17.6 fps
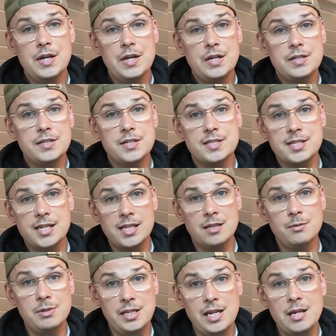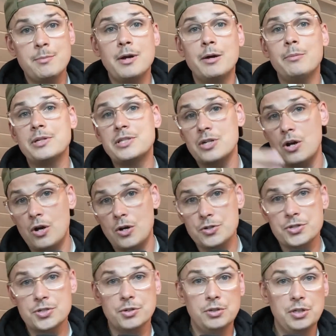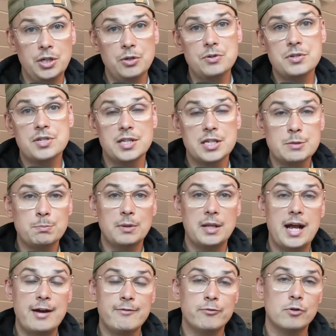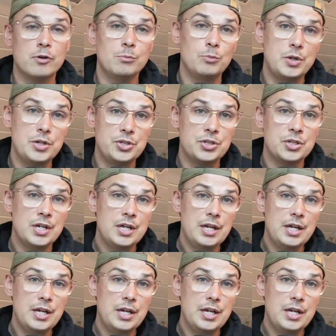send them an email, but to also use this platform, which